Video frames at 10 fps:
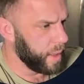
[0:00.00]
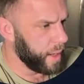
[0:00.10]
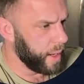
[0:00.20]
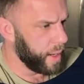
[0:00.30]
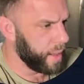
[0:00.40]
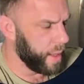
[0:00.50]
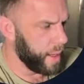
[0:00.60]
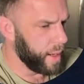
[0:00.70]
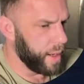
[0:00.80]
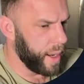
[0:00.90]
And
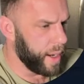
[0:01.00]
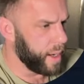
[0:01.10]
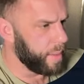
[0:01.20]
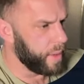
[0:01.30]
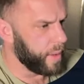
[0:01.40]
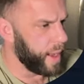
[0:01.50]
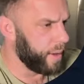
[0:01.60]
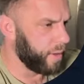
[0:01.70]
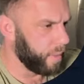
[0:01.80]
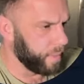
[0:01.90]
then
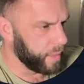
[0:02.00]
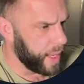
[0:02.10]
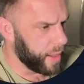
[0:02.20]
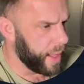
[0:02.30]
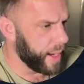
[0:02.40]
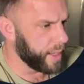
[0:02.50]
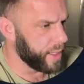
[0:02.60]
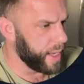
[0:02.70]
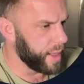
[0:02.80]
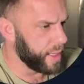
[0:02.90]
AWS. Now, like I
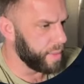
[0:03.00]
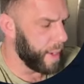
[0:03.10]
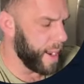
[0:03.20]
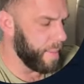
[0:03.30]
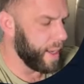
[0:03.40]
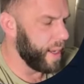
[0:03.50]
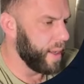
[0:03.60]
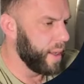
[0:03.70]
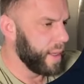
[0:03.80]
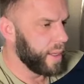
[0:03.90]
said, this might
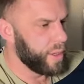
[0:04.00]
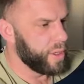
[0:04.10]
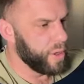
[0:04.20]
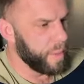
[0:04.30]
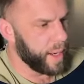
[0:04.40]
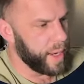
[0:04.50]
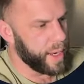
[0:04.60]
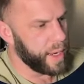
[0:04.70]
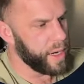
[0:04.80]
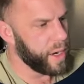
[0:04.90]
be too
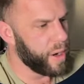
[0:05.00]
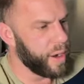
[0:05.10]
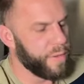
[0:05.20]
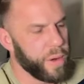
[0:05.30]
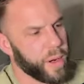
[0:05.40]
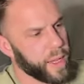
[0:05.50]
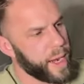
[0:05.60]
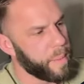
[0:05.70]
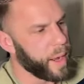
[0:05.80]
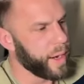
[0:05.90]
many. You know, if you want to, and
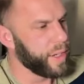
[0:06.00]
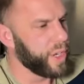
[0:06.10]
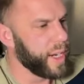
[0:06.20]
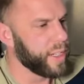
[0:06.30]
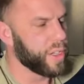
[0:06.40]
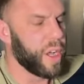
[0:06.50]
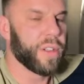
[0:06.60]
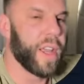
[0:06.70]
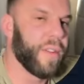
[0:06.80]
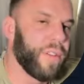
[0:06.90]
I'm not going to change this alt
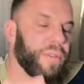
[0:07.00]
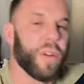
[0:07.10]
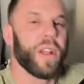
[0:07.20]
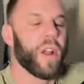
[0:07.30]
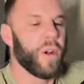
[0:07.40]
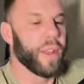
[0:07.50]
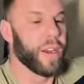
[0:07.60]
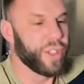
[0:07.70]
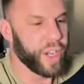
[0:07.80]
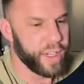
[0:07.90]
tag. Feel free to go in there
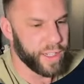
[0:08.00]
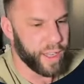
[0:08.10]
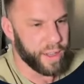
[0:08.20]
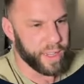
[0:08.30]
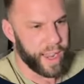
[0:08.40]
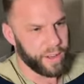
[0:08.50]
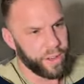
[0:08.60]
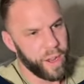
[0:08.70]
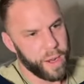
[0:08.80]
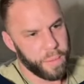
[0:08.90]
and change the alt tags.
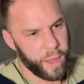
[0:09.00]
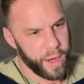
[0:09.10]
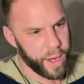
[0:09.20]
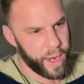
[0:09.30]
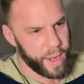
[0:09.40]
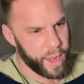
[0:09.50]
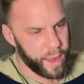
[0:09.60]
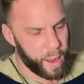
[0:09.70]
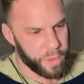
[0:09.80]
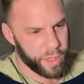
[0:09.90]
Probably a good idea.
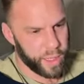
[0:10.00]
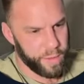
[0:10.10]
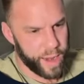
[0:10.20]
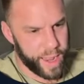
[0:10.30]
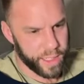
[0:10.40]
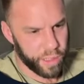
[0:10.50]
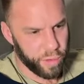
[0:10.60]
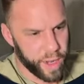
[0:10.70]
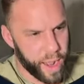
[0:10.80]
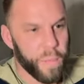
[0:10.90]
I'm just going to leave it as is
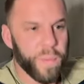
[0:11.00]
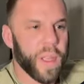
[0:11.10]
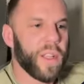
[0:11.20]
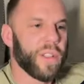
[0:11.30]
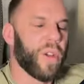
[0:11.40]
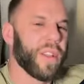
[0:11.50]
for now. So